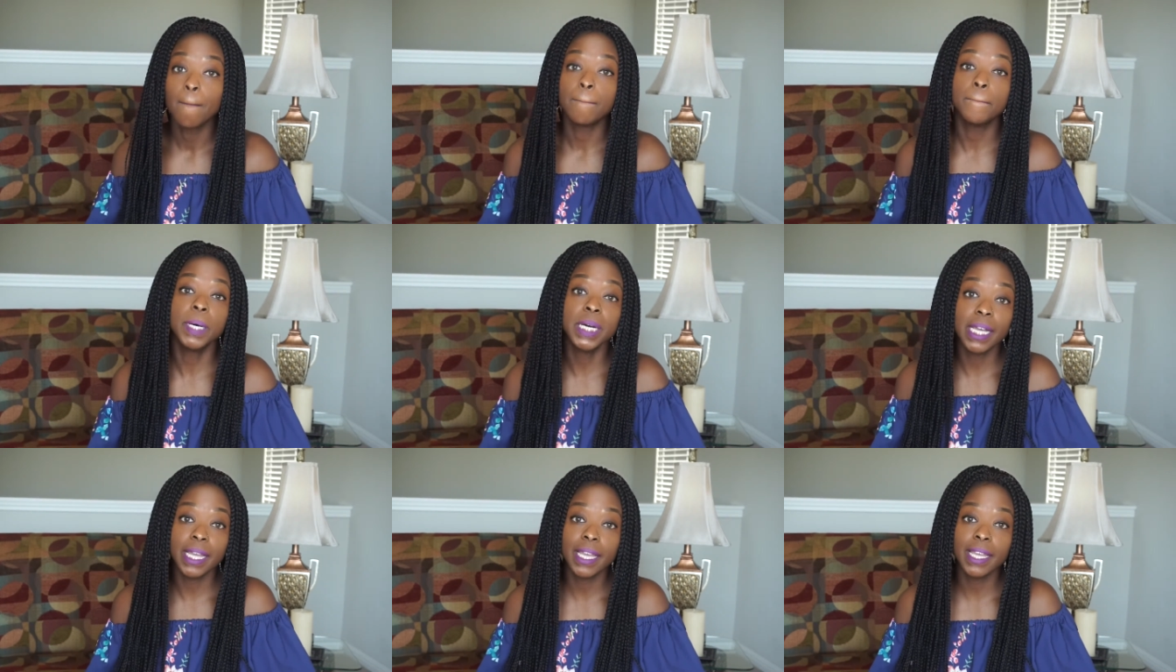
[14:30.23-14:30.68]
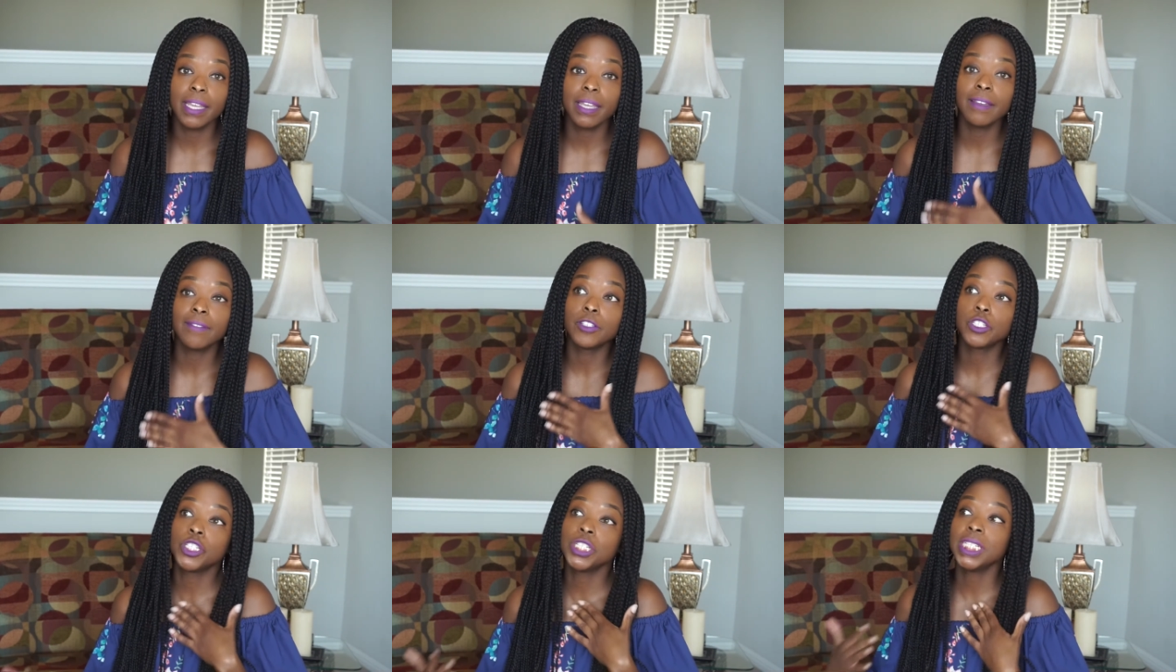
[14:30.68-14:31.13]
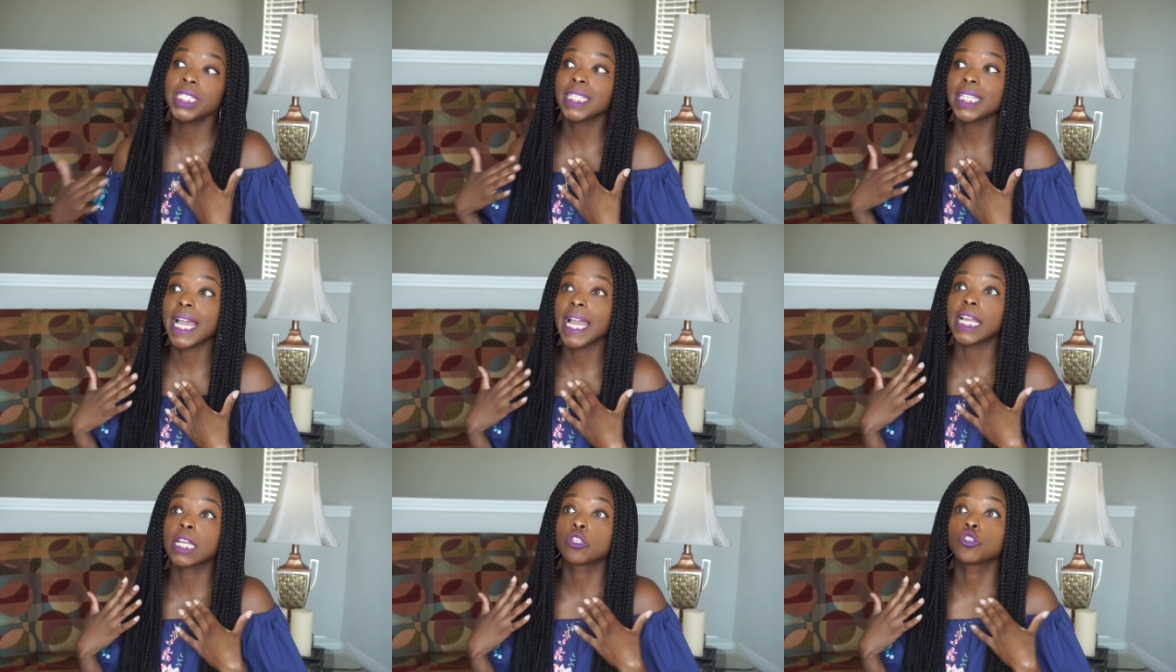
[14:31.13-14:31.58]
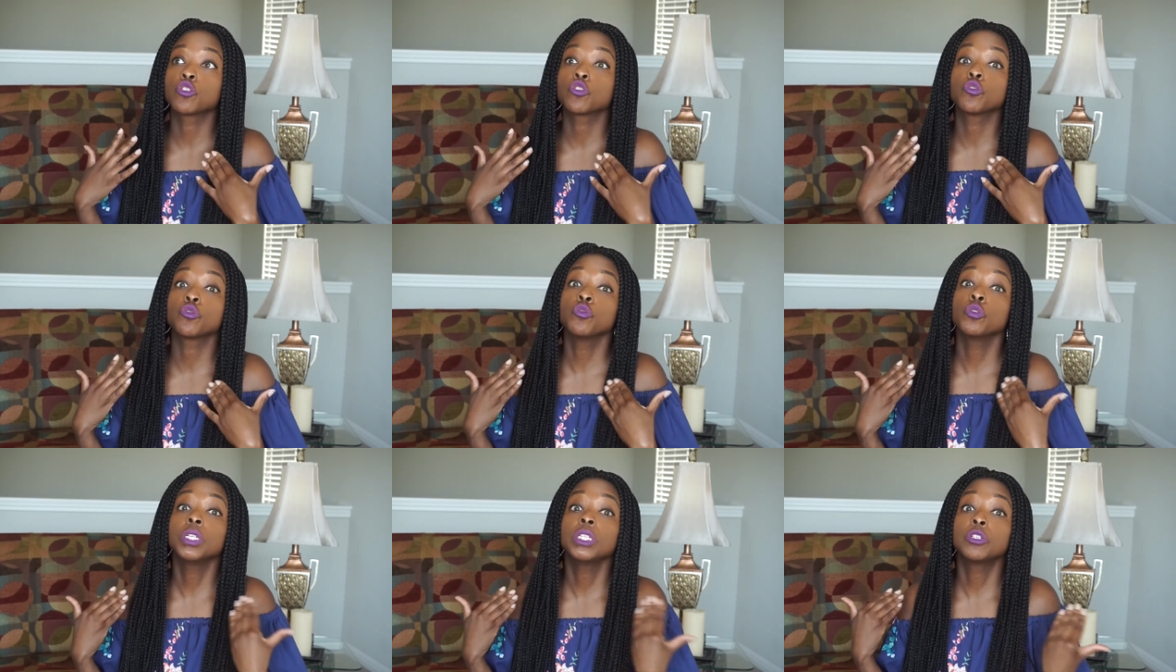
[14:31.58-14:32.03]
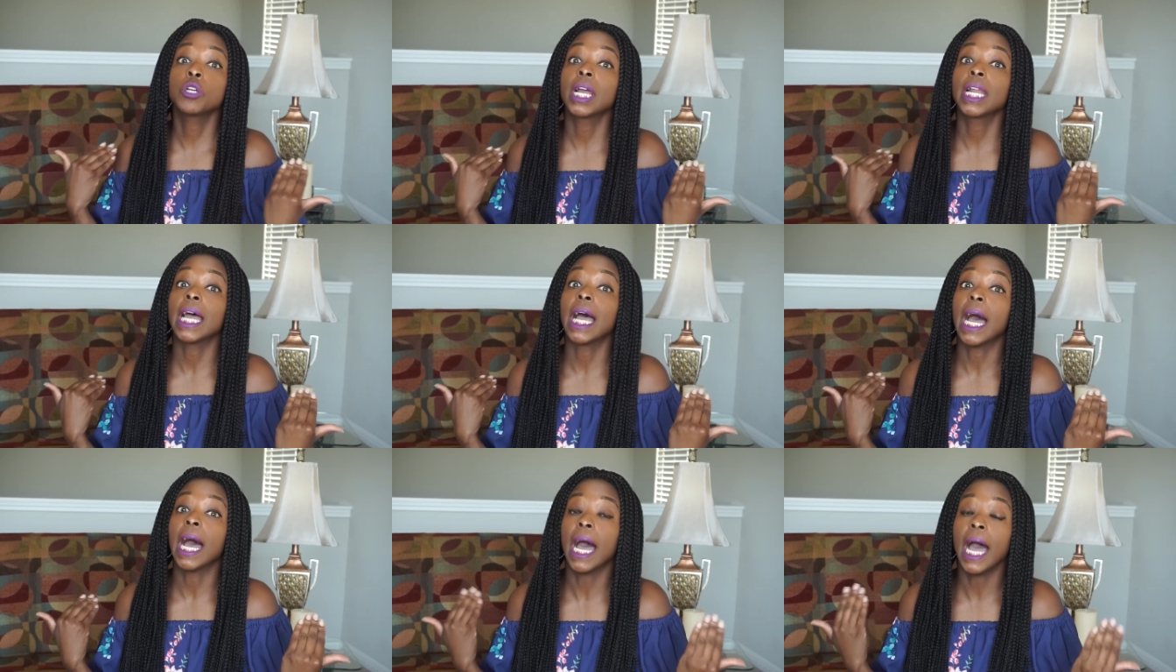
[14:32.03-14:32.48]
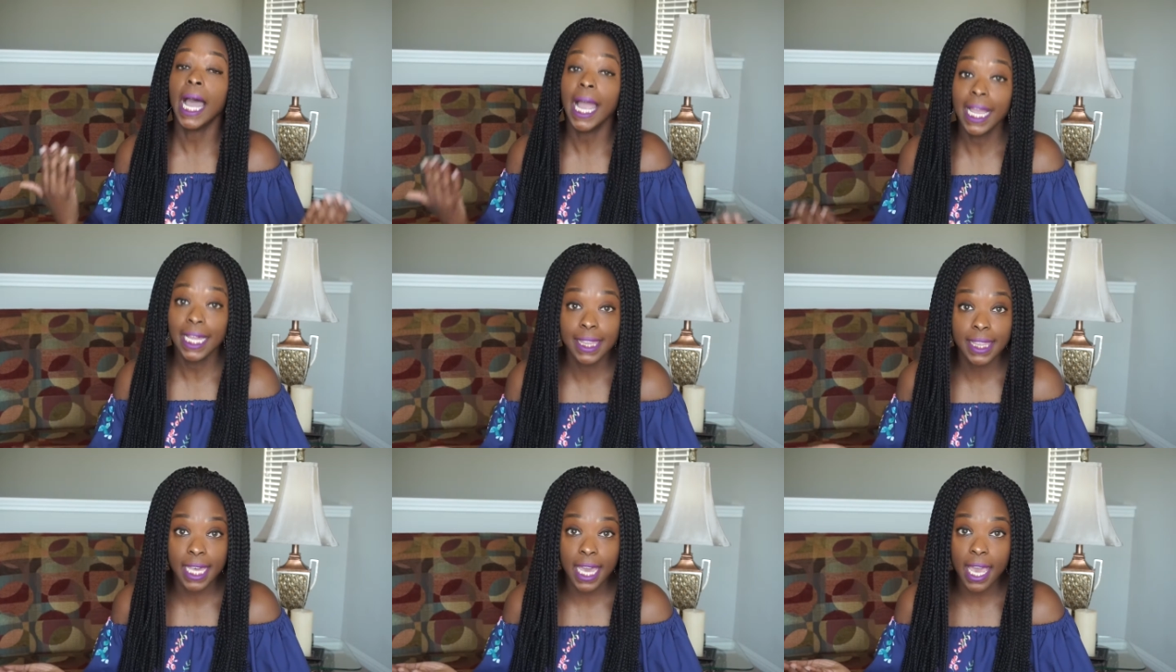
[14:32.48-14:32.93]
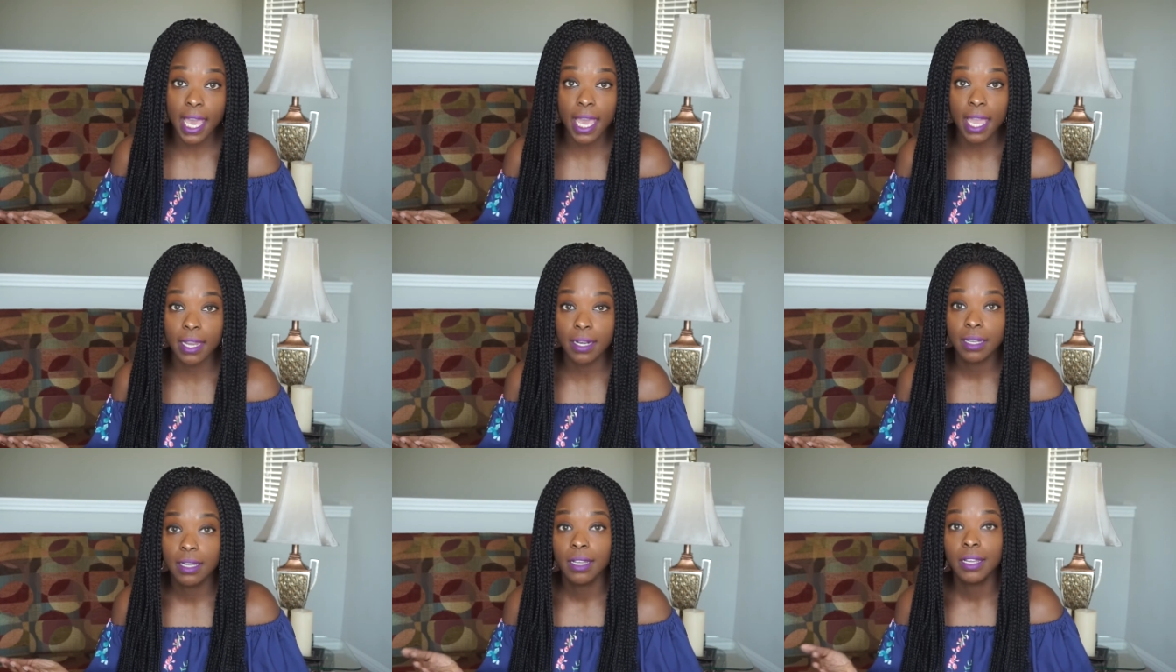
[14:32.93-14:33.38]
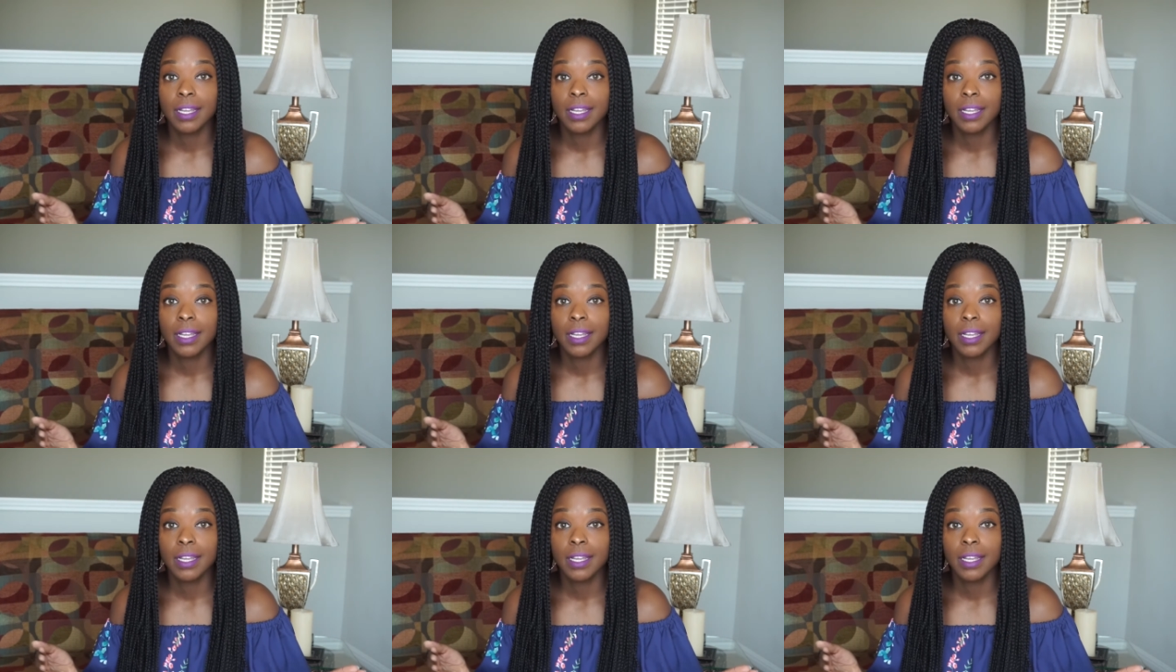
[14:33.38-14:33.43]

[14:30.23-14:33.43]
But if she's like truly trying to hide that,